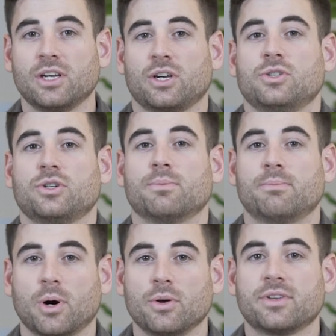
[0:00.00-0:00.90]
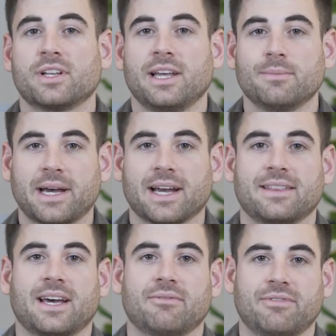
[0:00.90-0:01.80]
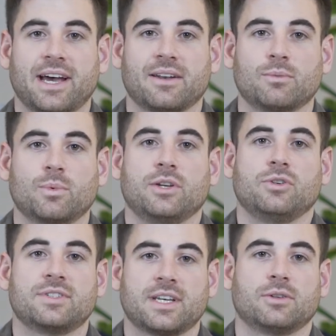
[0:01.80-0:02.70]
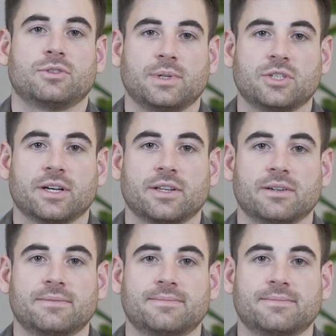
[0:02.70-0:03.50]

because you can both claim back that VAT when you sell to each other.